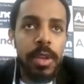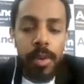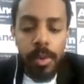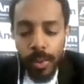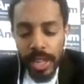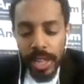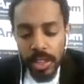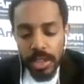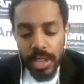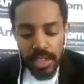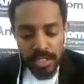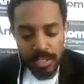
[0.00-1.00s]
When I look
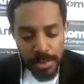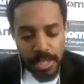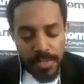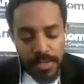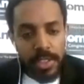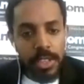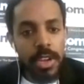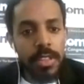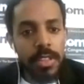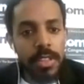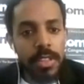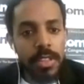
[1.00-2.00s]
at it specifically on
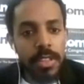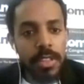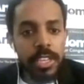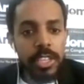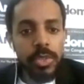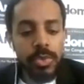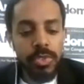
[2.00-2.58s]
the issues,